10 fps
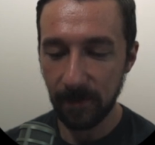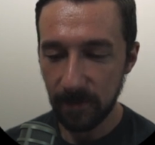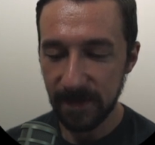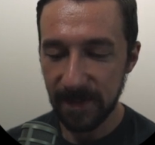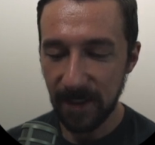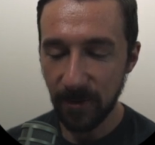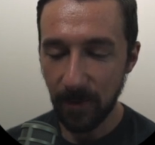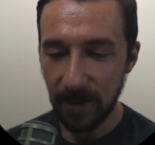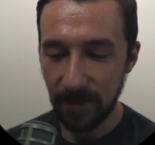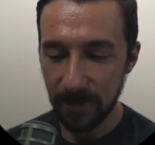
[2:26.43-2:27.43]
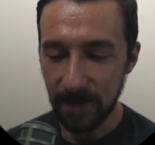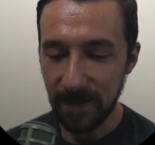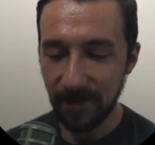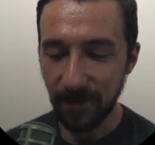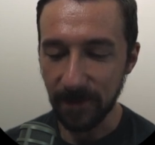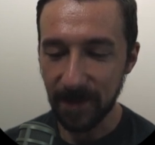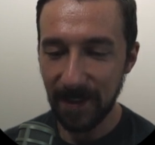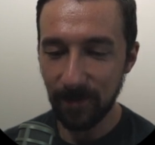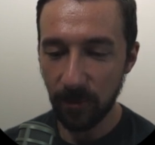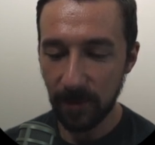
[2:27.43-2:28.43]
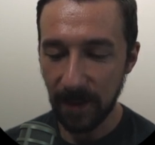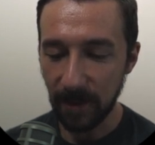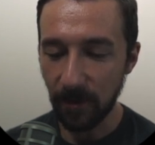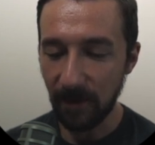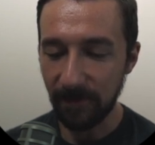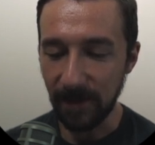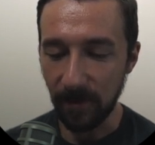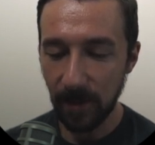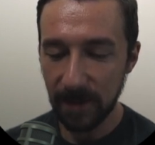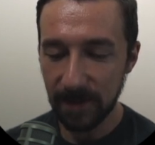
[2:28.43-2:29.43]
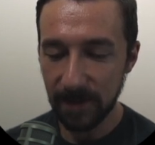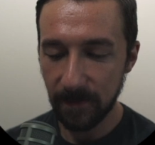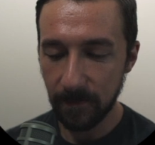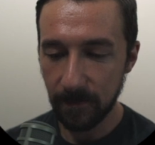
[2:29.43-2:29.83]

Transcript: Let's say you don't want to use the default keyboard on Graphene OS.